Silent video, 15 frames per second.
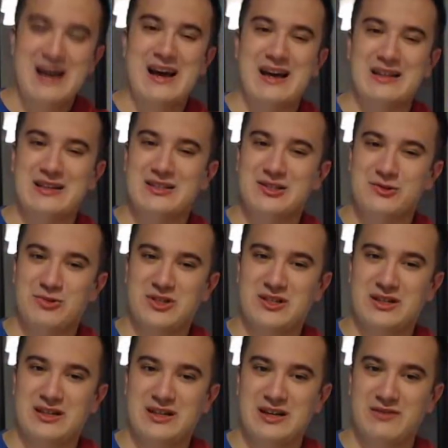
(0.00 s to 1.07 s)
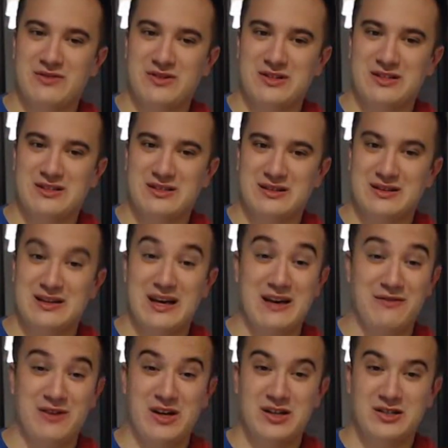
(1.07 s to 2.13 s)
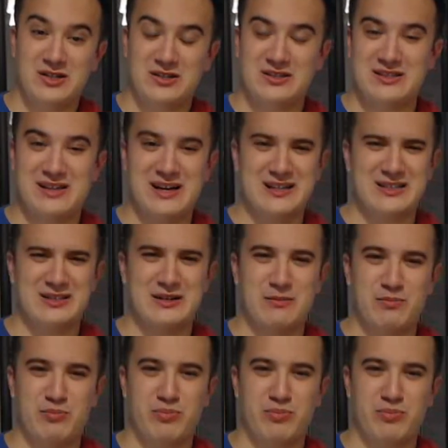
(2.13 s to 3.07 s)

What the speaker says: And this is what's going to give us the Aviation's nice